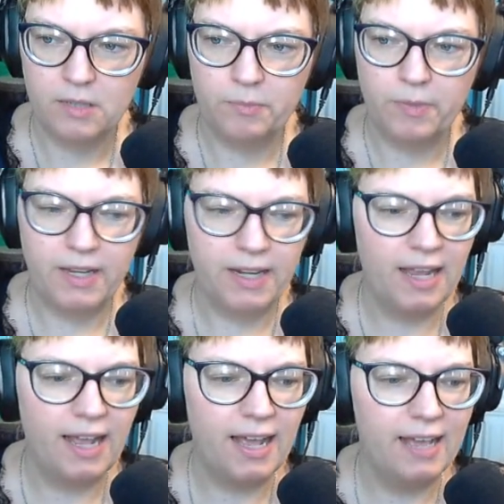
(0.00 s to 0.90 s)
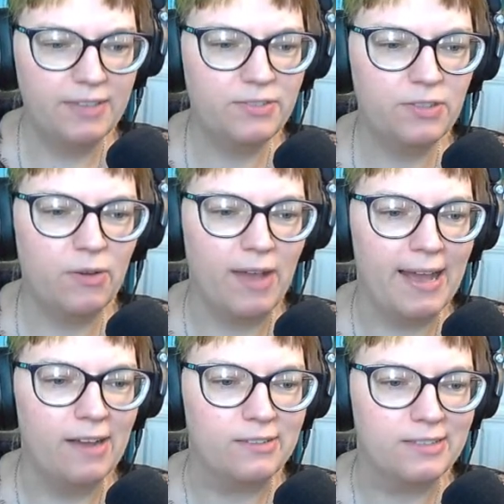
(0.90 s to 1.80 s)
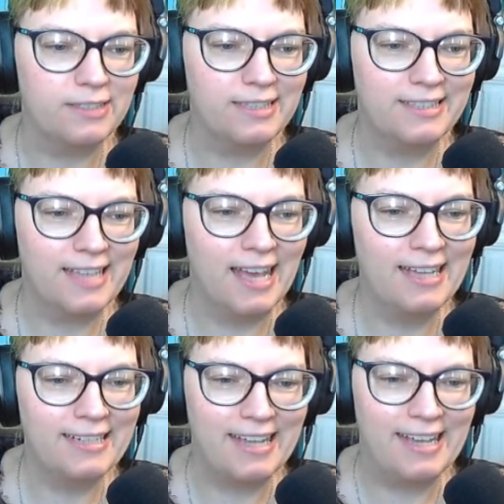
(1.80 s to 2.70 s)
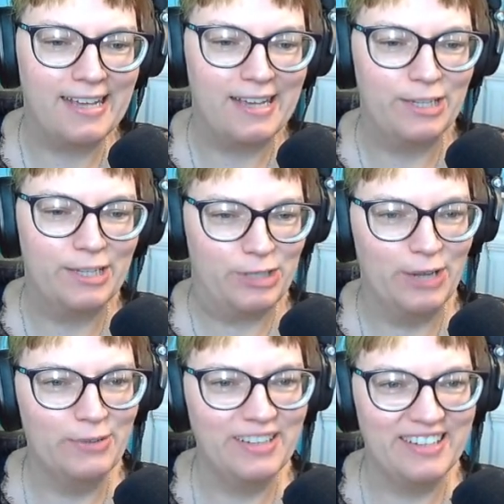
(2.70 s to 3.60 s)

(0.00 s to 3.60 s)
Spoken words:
But Astro House, is that a genre?